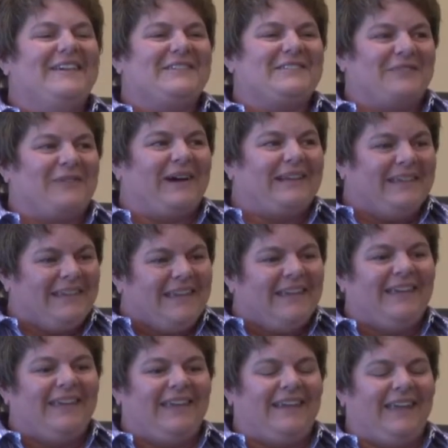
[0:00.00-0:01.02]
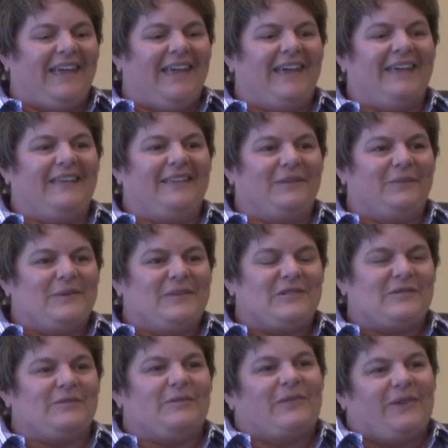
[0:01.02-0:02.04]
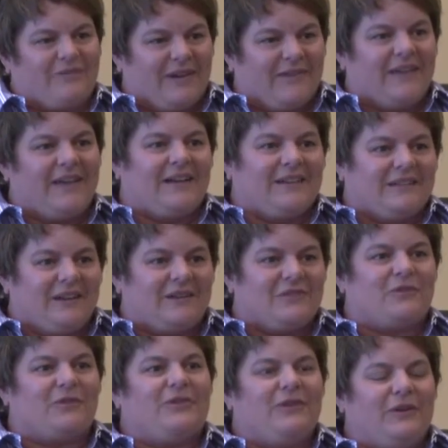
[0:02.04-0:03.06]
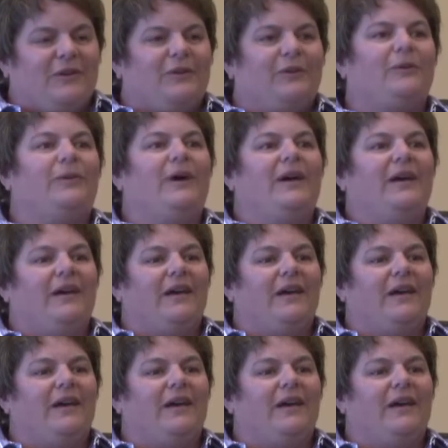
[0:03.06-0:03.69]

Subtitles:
So I did, and then we finally got in touch with you